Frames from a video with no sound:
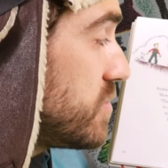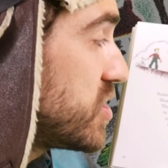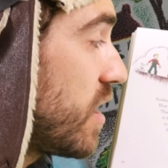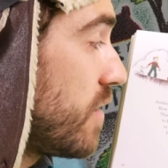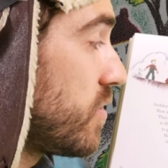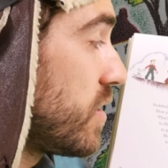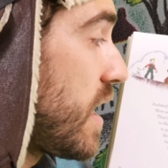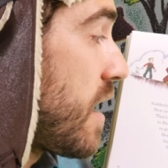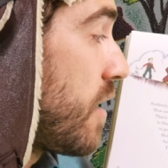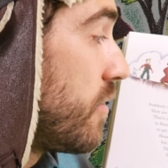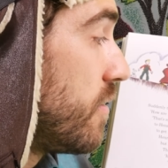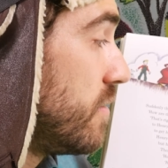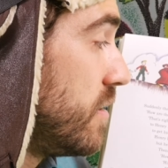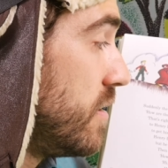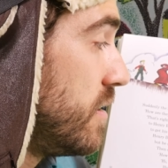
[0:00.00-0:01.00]
shovel
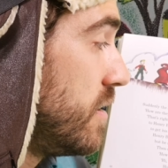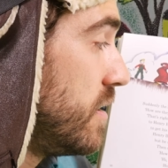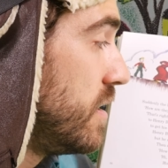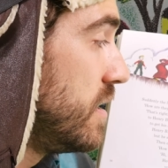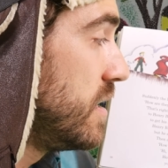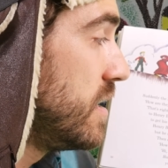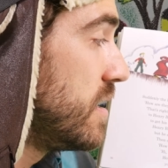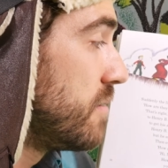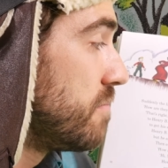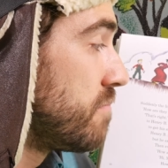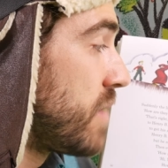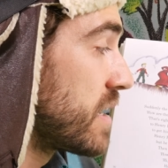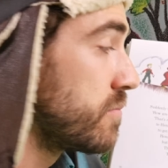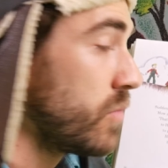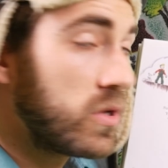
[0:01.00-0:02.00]
out?
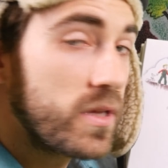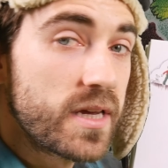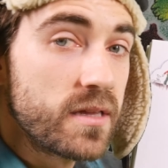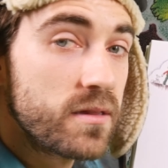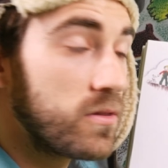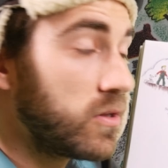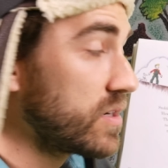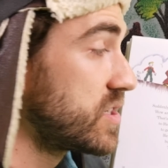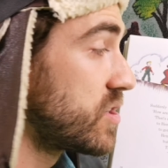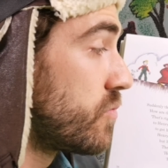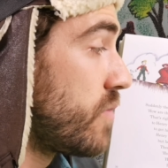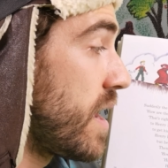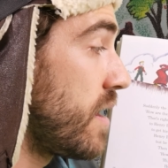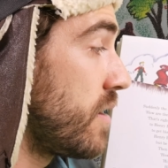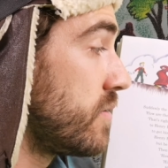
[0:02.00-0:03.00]
Mike Mulligan looked
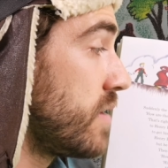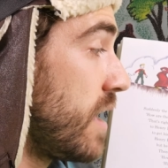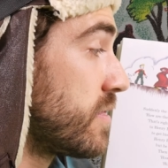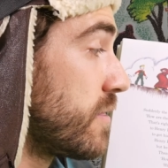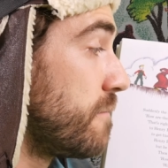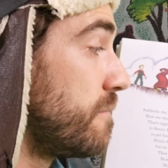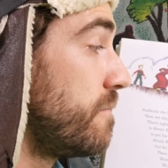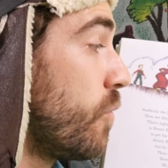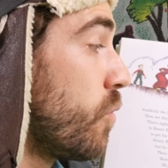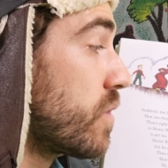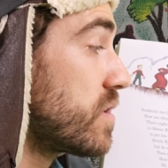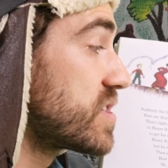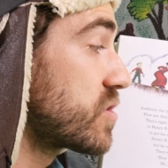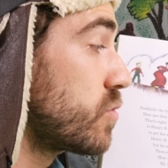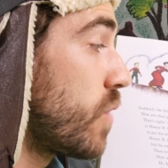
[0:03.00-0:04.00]
around at the 4
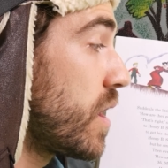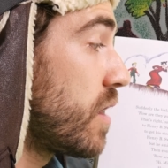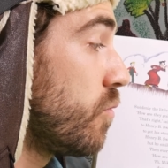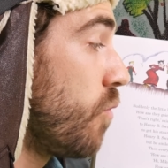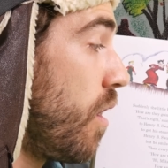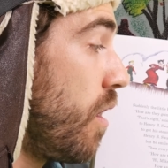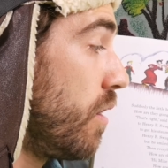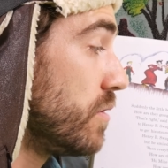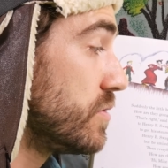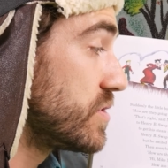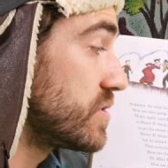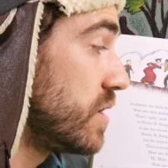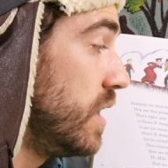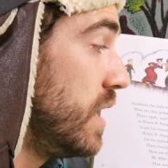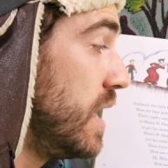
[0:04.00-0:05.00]
square
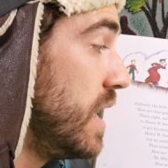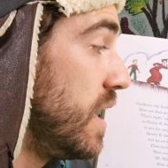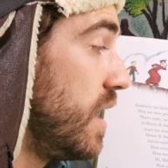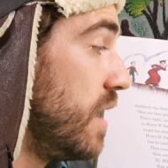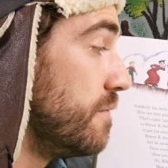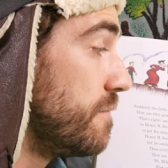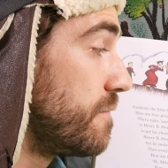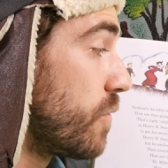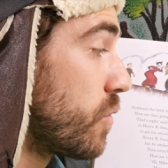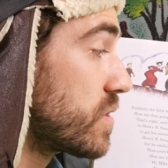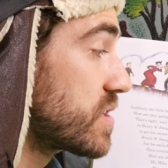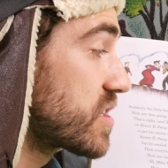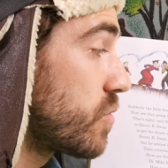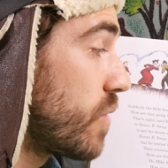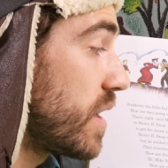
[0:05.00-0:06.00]
walls and 4
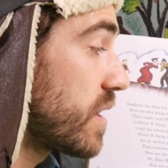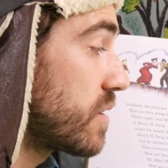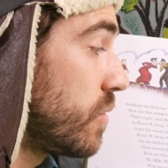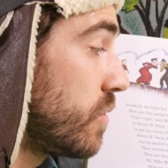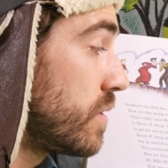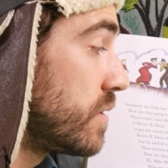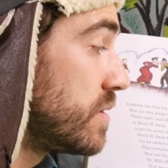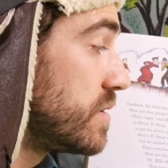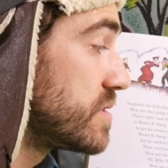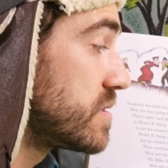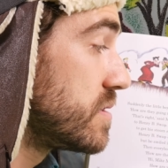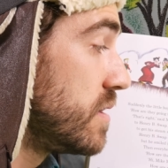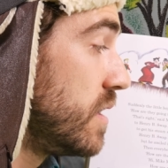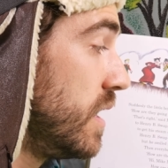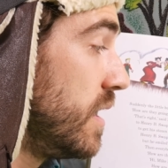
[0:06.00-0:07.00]
square
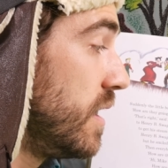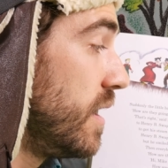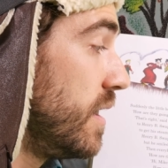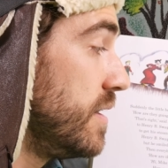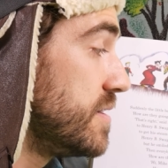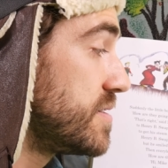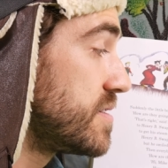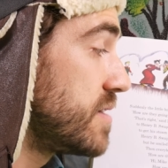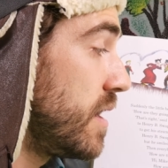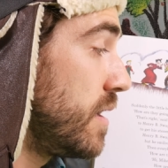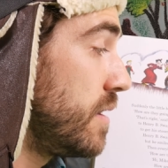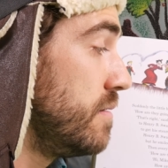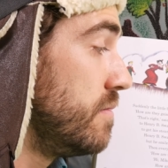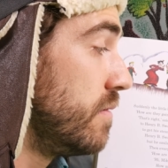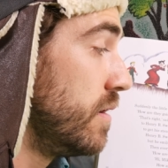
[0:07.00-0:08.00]
corners, and he
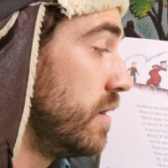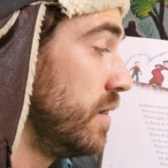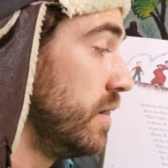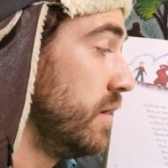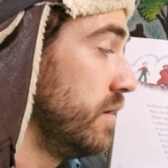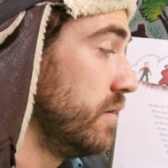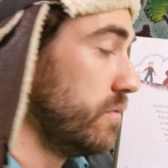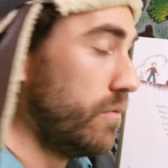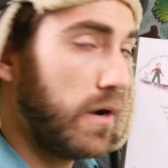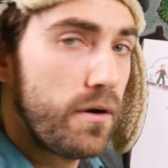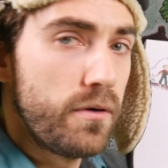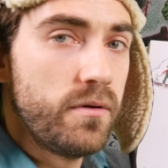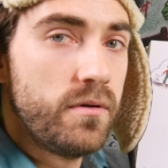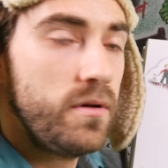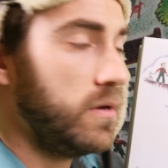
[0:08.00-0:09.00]
said,
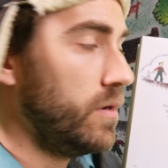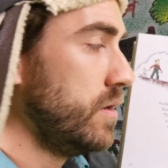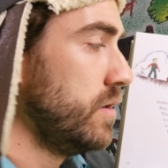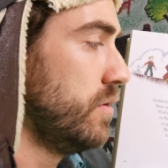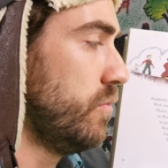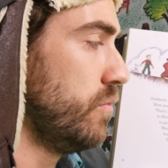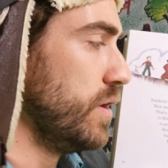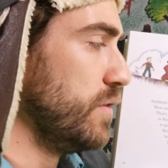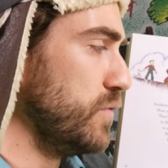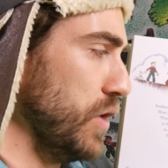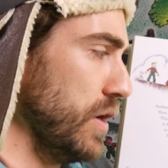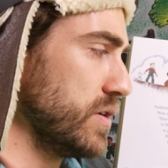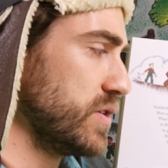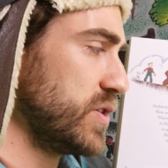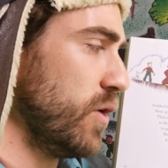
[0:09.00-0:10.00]
Well, we've
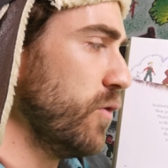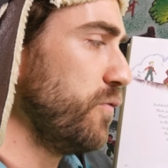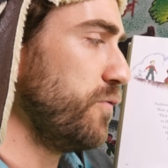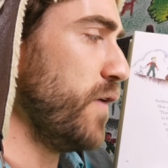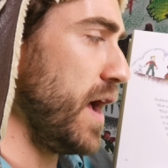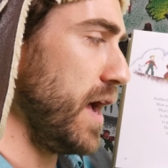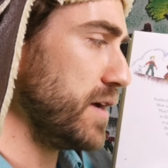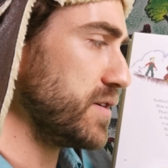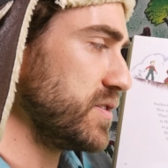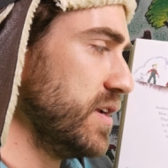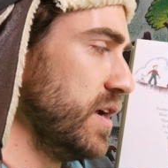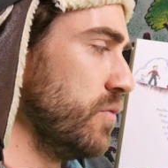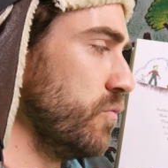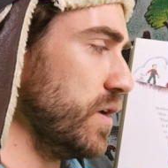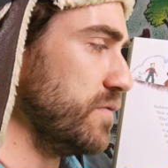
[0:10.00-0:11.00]
dug so fast
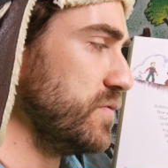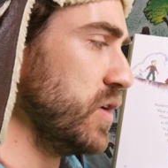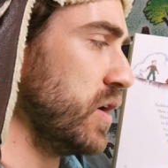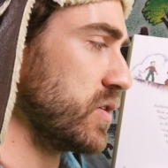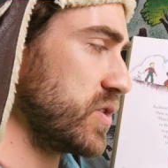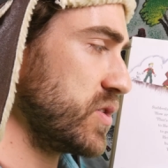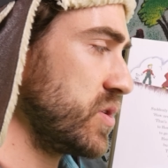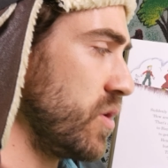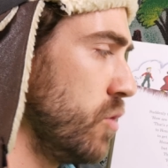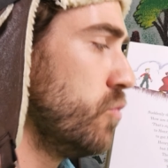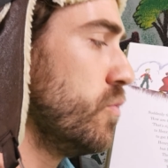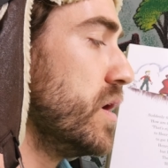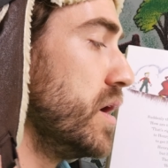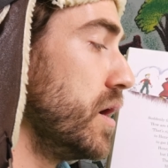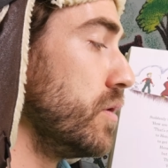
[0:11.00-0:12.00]
and we've dug so
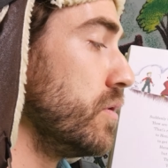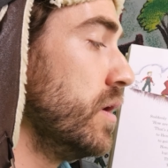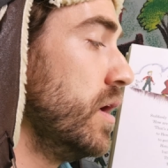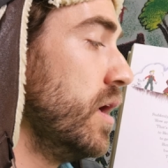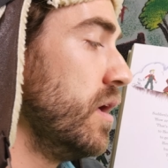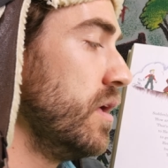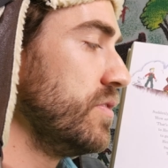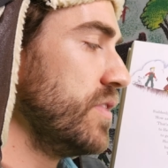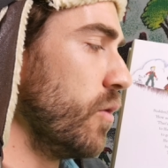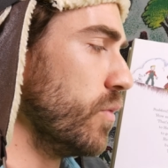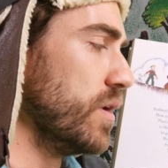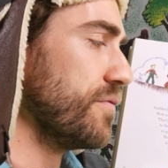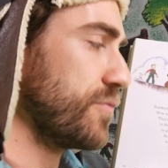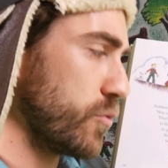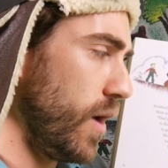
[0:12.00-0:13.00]
well that
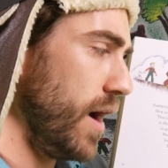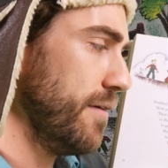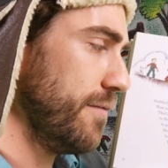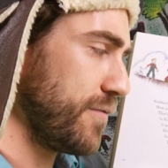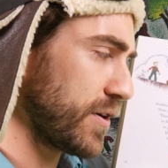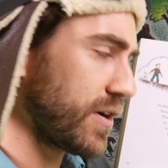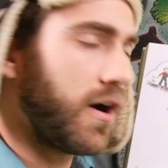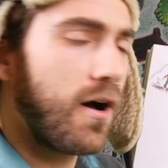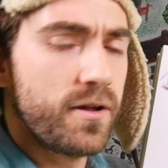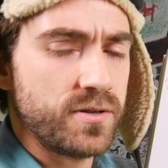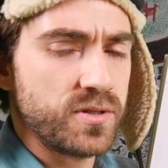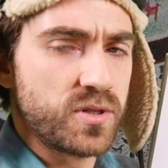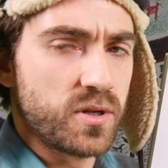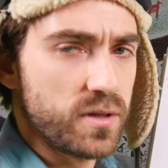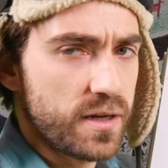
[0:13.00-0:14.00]
we've quite
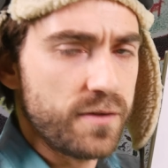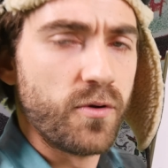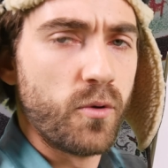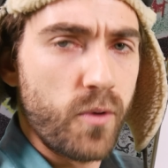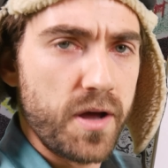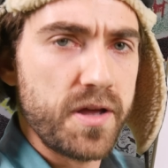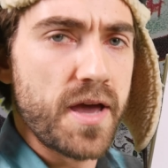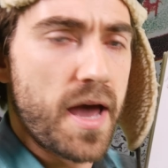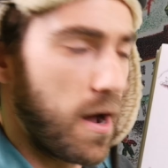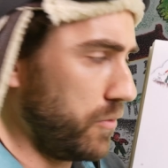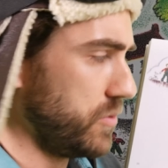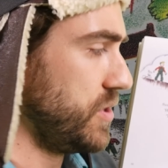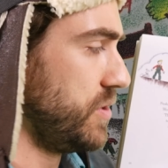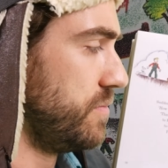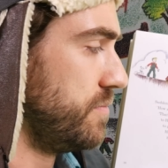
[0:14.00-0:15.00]
forgotten to leave a way
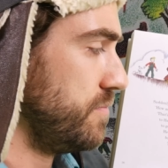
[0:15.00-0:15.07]
out.